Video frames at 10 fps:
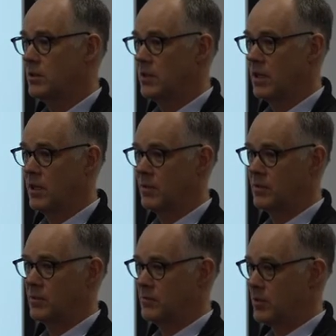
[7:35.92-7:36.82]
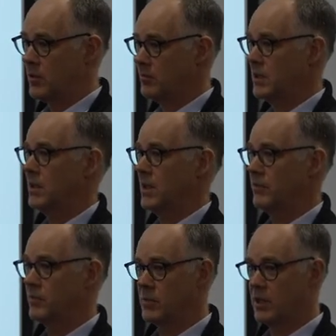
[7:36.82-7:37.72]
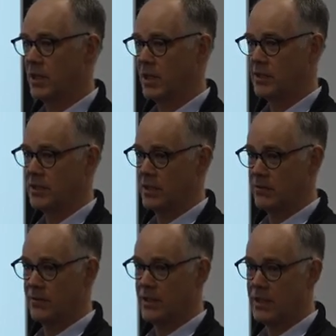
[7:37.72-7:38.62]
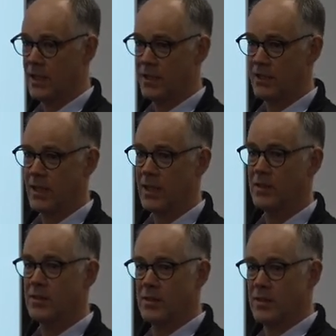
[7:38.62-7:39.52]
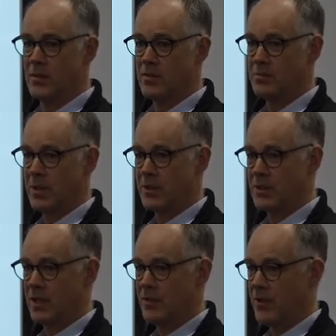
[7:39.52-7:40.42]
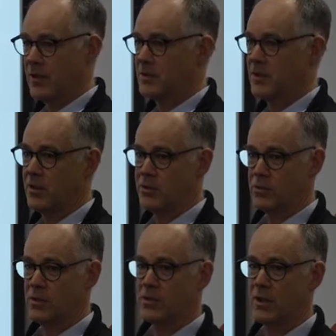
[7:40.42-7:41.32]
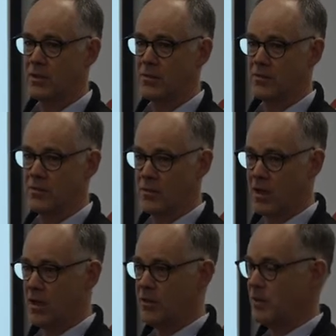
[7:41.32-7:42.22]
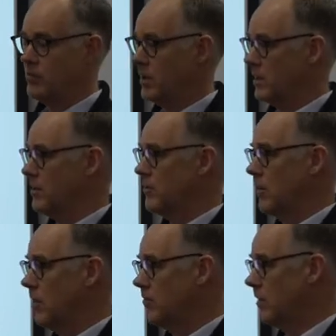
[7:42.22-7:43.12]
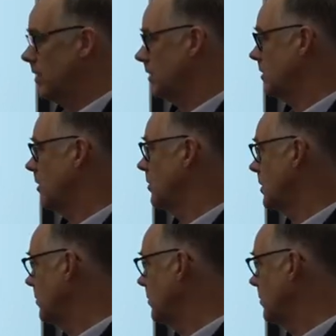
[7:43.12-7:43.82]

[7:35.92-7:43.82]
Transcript: You're probably going to have to work hard to get a feed out of that, but those guys also only really thrive when it's salty